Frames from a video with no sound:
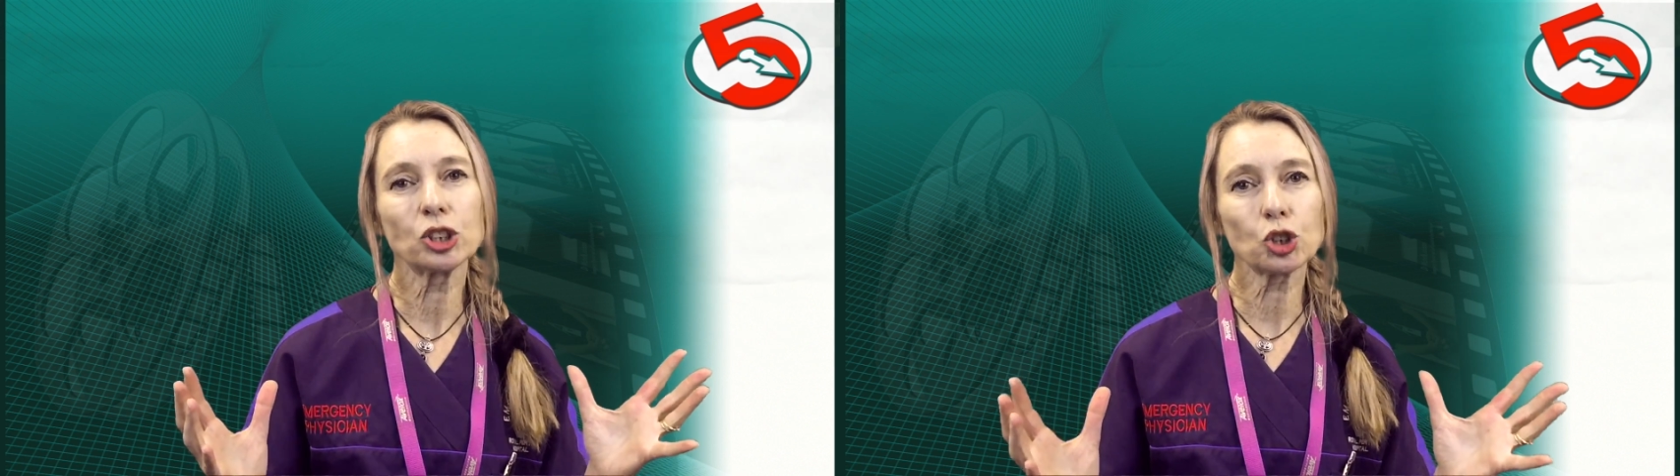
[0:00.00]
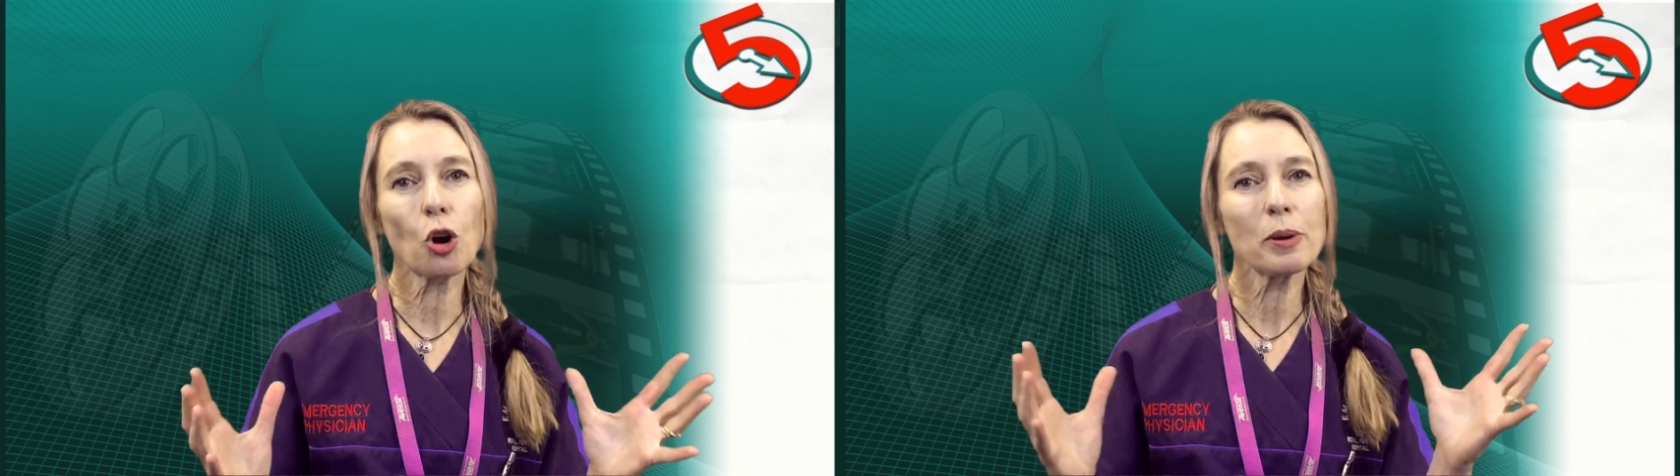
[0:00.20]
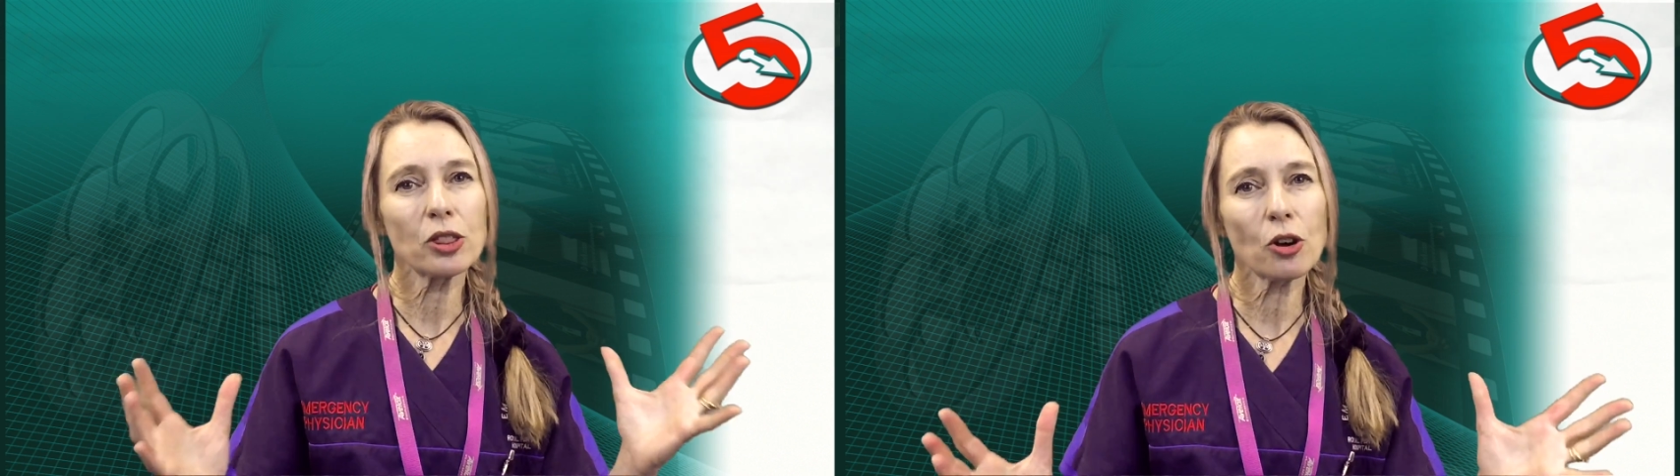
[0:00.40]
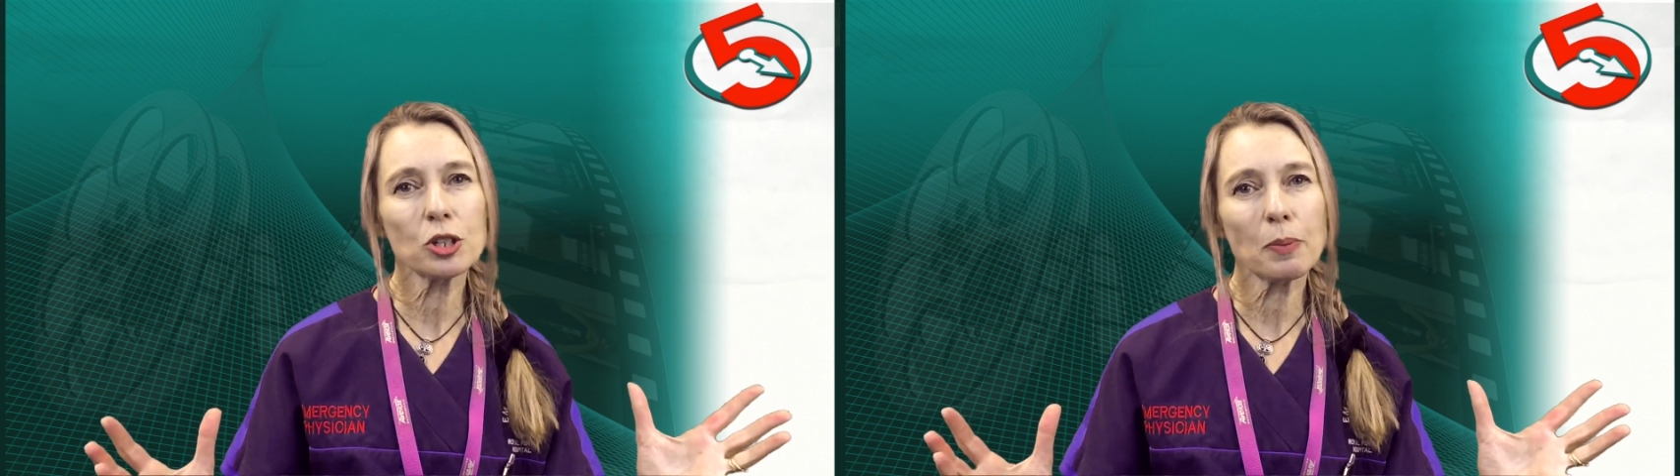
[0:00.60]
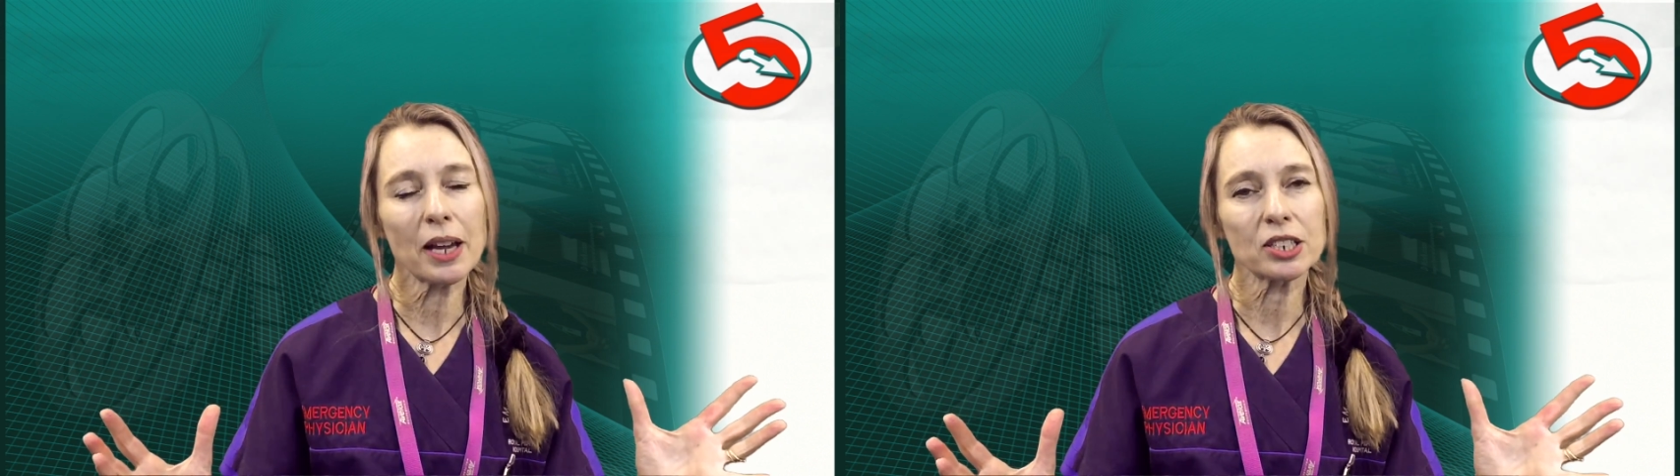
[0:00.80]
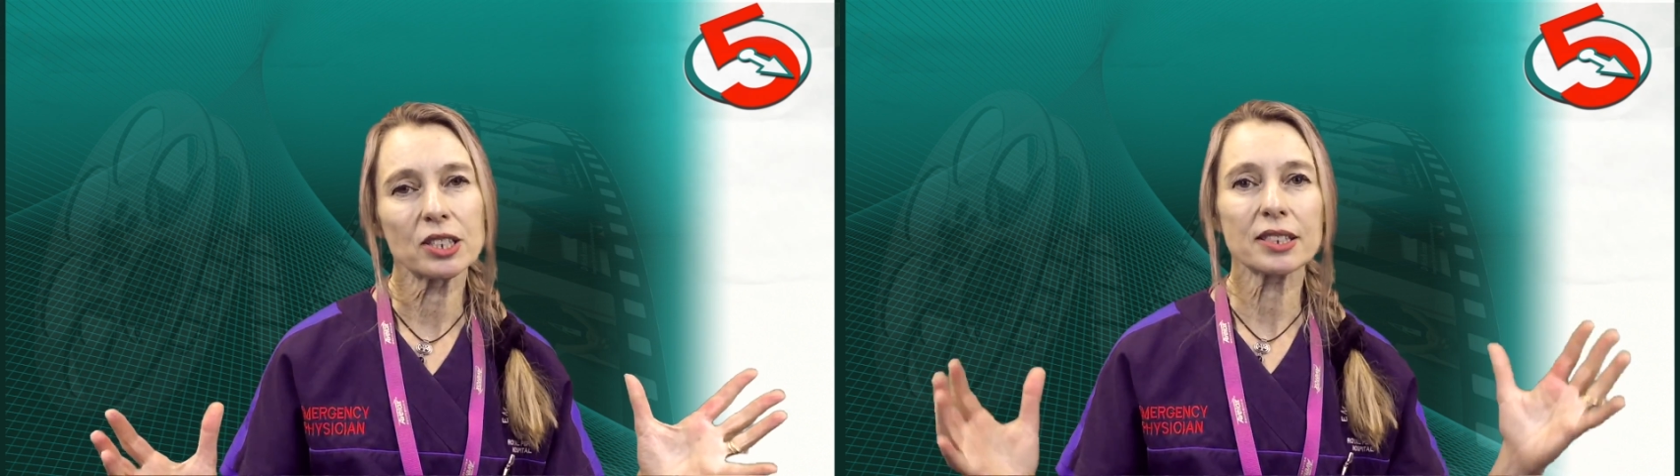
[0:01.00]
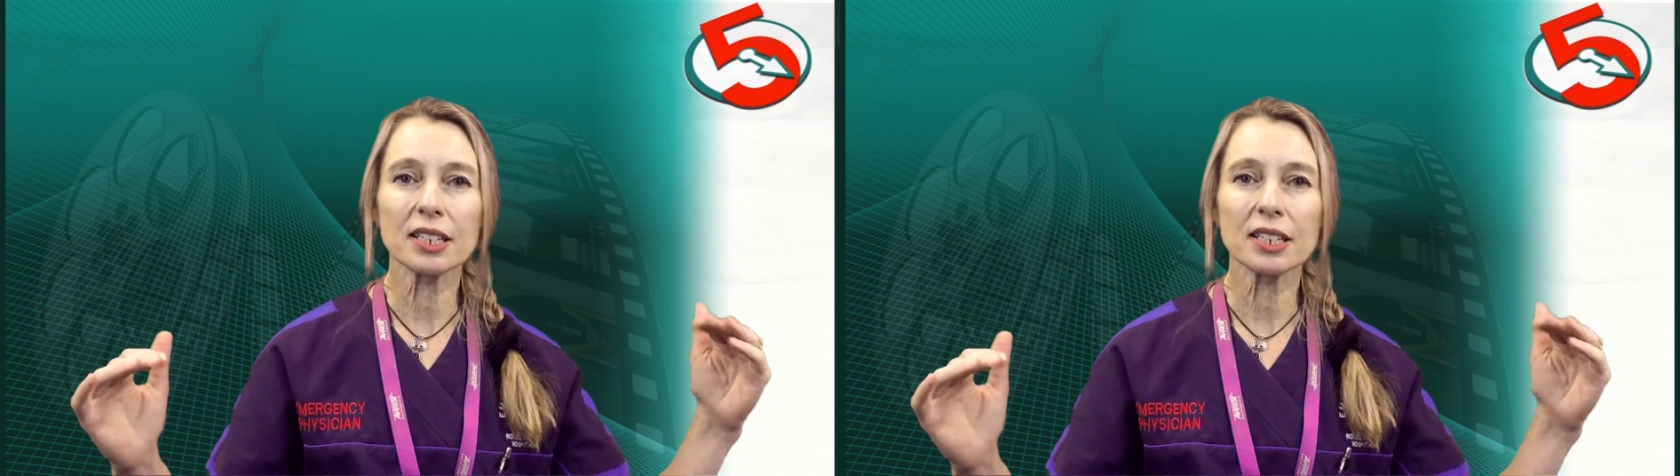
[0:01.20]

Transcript: job in those patients